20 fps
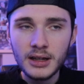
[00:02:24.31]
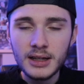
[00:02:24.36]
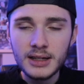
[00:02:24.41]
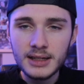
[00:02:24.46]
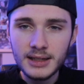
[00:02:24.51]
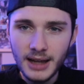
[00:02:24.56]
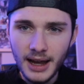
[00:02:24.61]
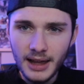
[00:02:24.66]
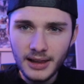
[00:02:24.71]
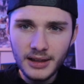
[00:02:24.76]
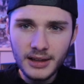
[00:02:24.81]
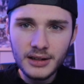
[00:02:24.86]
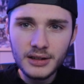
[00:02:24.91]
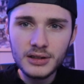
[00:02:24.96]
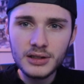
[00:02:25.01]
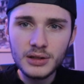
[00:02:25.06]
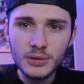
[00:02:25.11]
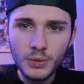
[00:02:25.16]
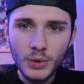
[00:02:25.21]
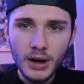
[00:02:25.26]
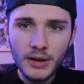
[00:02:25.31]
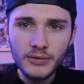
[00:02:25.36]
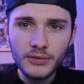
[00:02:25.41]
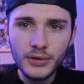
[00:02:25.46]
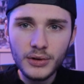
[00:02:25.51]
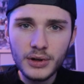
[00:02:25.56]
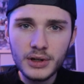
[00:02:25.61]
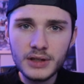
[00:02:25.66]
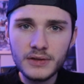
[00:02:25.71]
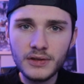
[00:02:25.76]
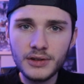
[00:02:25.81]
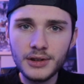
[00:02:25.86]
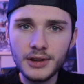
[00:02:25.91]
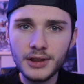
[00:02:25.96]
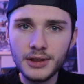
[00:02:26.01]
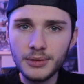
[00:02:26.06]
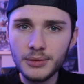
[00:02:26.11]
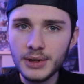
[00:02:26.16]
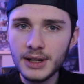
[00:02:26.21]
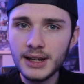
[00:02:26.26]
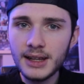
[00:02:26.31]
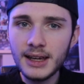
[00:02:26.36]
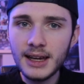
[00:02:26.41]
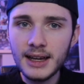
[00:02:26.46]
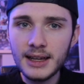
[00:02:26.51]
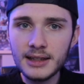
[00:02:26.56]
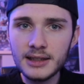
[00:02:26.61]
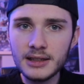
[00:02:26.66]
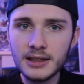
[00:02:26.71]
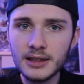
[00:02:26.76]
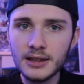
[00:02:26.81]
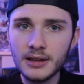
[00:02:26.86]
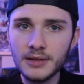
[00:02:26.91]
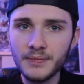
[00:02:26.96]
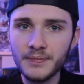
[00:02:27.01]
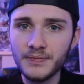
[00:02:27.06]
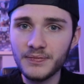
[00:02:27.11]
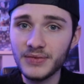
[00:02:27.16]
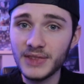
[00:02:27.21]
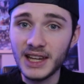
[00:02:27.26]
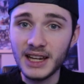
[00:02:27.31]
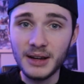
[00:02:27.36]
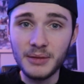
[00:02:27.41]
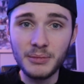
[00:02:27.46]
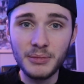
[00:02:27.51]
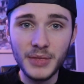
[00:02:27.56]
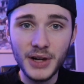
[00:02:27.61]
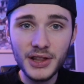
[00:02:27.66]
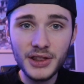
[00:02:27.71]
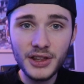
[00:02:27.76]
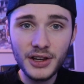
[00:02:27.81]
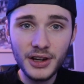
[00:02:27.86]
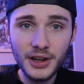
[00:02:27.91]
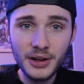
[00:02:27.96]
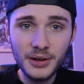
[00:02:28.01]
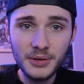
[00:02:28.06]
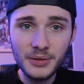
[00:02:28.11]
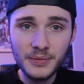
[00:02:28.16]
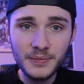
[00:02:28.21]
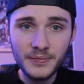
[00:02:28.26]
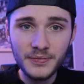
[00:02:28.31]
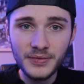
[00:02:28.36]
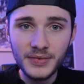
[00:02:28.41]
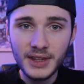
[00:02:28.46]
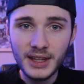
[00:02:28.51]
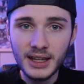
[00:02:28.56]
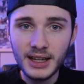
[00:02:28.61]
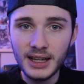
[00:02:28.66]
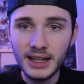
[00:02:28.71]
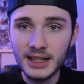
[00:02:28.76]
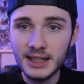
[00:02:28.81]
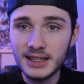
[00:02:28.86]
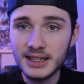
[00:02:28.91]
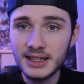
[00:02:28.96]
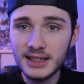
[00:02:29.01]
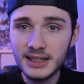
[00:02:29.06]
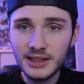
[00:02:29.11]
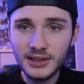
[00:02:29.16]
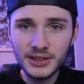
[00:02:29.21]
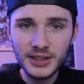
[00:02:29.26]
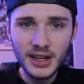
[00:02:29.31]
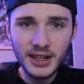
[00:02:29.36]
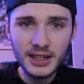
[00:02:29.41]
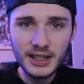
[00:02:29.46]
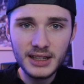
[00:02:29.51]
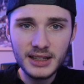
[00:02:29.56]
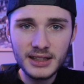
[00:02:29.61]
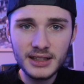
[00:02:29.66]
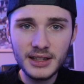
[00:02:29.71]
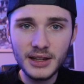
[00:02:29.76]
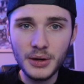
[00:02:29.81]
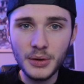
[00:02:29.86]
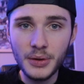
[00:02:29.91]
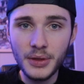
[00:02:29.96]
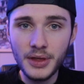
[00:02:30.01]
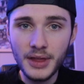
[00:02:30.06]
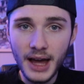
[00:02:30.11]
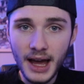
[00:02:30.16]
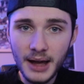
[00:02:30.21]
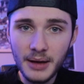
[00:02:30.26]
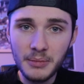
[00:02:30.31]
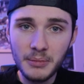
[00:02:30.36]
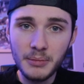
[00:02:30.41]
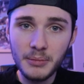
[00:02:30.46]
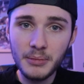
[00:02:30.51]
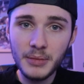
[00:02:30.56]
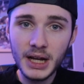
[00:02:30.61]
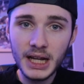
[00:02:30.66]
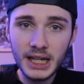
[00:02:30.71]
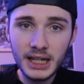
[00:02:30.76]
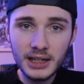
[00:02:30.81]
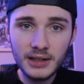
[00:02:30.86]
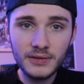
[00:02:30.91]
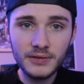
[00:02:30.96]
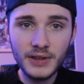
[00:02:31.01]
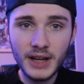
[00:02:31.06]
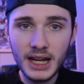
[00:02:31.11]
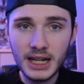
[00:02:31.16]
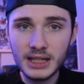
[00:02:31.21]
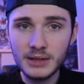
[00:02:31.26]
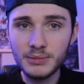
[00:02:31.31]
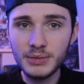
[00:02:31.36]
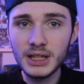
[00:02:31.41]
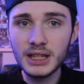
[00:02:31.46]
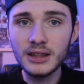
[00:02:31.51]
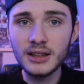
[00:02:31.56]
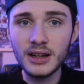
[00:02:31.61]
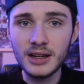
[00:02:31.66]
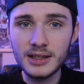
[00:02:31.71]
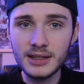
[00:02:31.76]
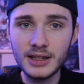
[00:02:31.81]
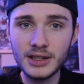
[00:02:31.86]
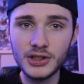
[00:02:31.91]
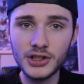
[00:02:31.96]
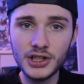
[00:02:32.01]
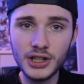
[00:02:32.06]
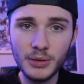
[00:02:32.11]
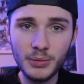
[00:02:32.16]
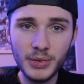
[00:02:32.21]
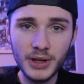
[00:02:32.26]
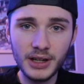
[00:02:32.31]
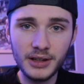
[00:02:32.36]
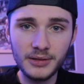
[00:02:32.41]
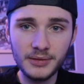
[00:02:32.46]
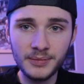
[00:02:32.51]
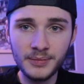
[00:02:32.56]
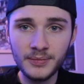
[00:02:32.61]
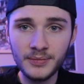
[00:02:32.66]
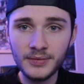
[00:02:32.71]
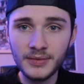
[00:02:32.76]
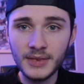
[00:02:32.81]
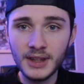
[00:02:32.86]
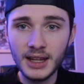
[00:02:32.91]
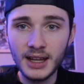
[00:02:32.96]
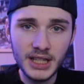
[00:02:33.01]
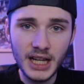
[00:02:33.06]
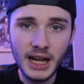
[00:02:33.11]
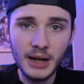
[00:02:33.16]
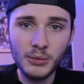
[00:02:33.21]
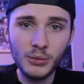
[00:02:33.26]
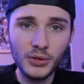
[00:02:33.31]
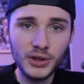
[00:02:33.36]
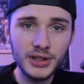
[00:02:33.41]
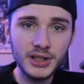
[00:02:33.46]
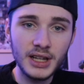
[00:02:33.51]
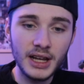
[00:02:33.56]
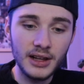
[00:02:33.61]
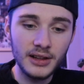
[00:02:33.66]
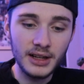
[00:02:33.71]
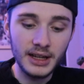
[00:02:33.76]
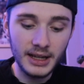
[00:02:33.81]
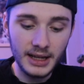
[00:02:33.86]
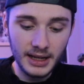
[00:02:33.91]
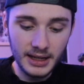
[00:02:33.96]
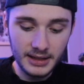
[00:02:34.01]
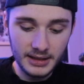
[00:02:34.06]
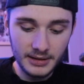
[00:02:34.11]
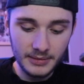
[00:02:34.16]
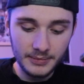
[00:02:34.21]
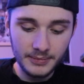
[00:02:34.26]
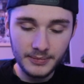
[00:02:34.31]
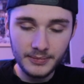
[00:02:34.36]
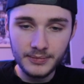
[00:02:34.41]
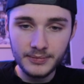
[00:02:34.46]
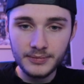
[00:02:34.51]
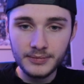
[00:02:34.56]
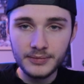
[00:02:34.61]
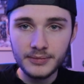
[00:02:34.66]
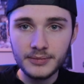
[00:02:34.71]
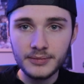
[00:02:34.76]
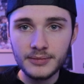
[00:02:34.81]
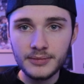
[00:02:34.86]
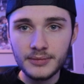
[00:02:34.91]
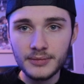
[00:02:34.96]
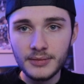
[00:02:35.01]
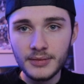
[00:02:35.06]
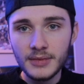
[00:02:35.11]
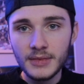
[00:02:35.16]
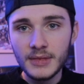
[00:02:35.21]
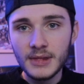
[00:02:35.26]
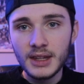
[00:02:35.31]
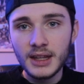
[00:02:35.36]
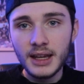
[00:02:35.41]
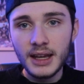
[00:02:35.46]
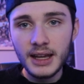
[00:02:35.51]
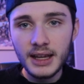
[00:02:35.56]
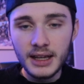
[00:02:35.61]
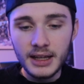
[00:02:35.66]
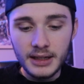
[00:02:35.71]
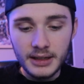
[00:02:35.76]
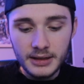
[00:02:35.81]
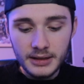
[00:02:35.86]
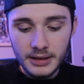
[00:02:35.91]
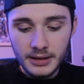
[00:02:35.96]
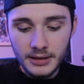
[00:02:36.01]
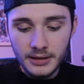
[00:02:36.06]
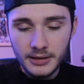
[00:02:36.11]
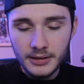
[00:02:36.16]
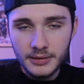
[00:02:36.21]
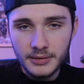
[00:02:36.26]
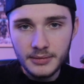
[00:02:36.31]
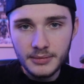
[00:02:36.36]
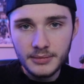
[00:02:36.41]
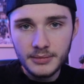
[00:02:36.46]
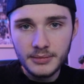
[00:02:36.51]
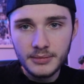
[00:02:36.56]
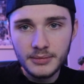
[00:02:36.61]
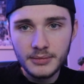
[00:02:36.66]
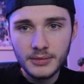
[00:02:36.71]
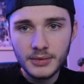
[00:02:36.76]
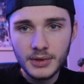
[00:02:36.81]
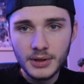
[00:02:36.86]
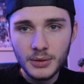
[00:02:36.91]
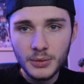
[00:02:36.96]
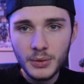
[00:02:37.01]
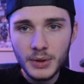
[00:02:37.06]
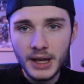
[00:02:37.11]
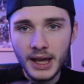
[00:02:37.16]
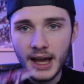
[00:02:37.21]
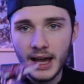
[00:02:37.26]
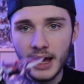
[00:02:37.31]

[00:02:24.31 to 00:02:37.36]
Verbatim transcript: Skylander Swap Force for the 3DS like a month ago, and it's still not in, so that might in fact be lost in shipping. Time will tell, I guess. And we